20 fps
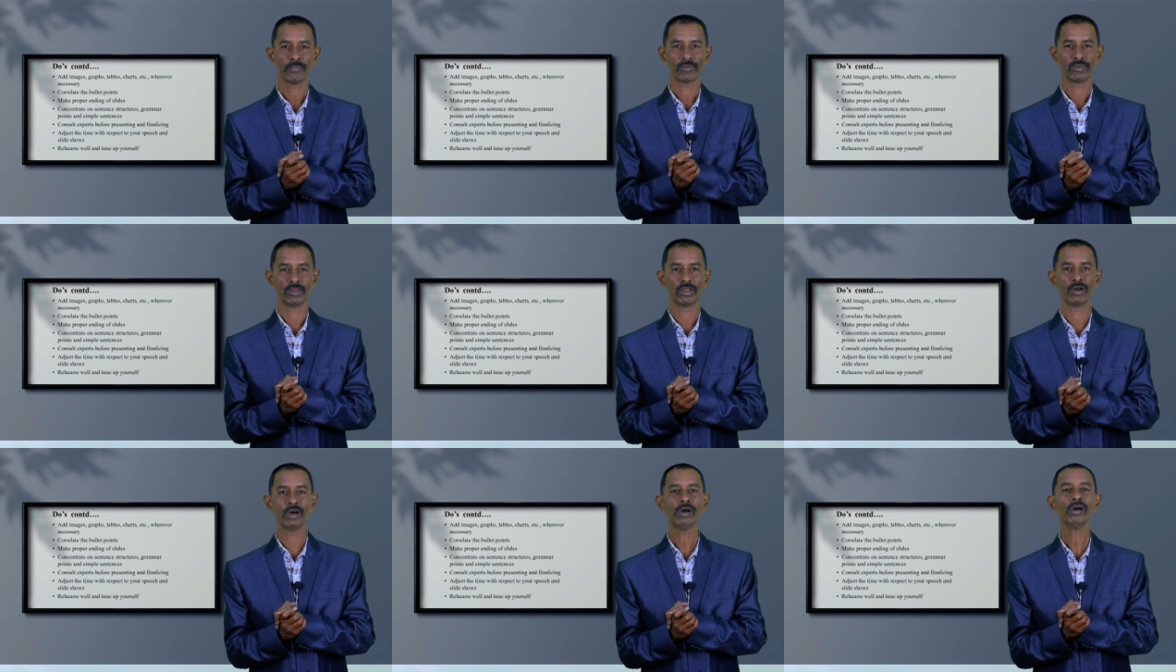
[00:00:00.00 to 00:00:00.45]

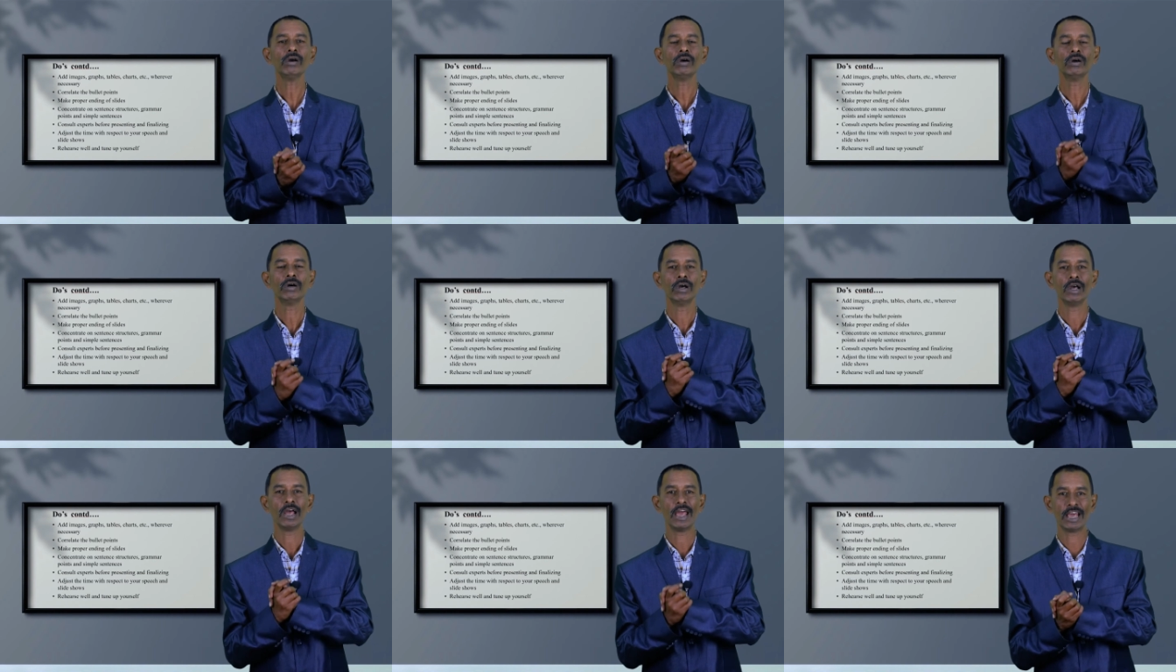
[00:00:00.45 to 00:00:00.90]
the
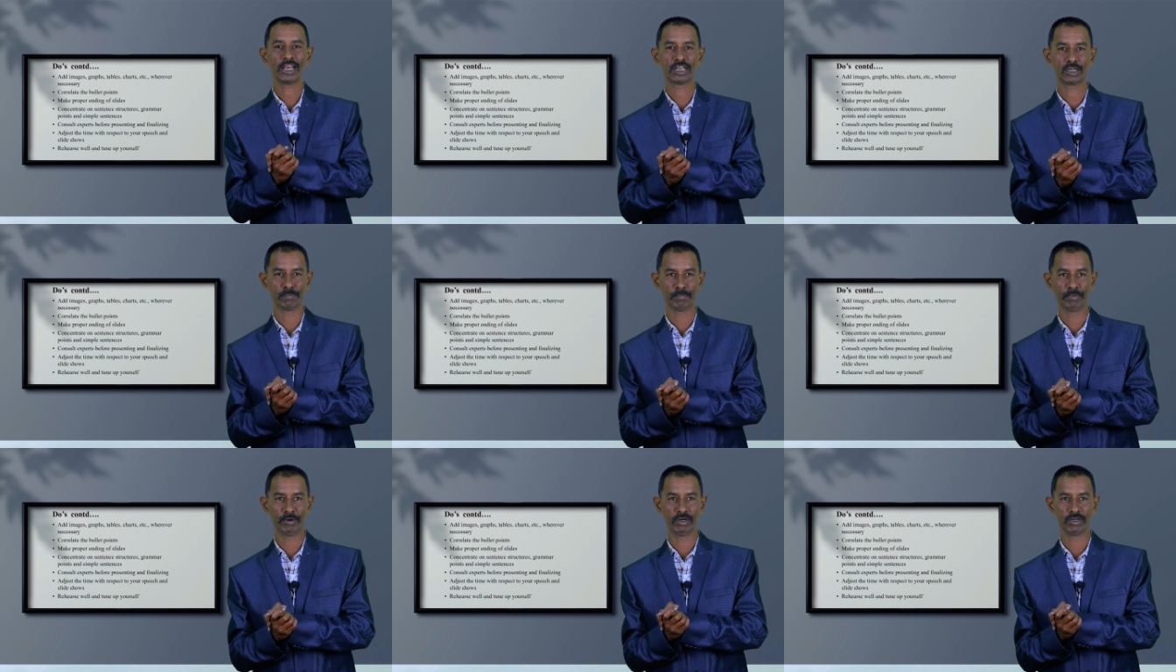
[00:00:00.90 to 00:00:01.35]

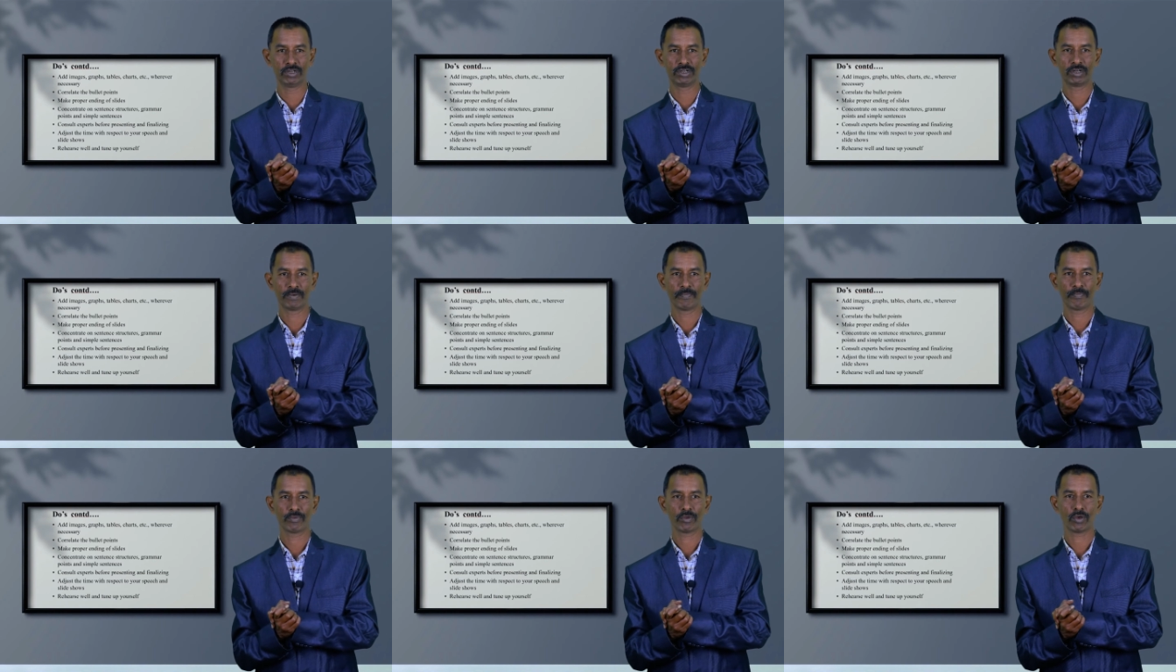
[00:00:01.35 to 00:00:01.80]

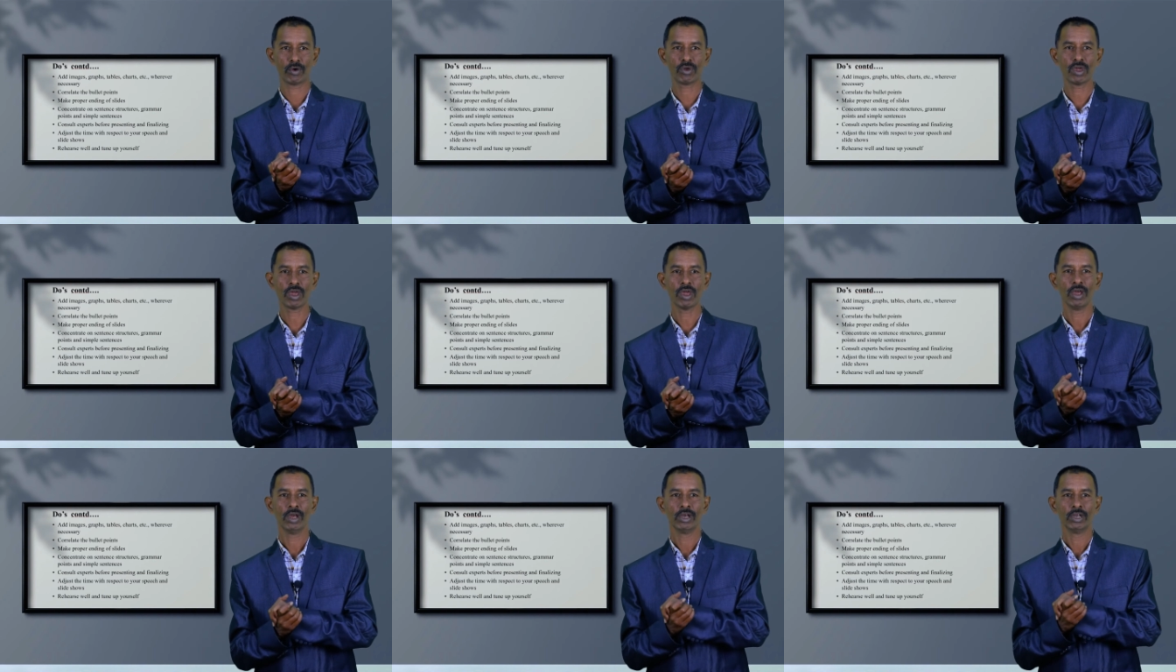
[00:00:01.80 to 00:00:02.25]
experts.
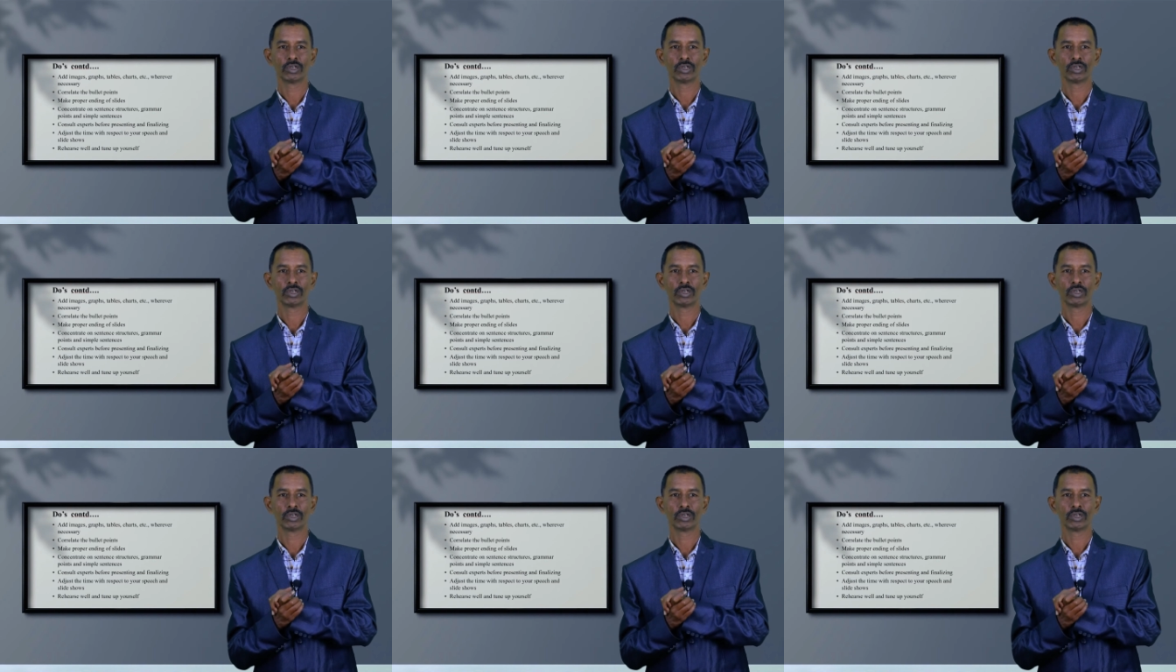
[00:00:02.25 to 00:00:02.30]
Okay,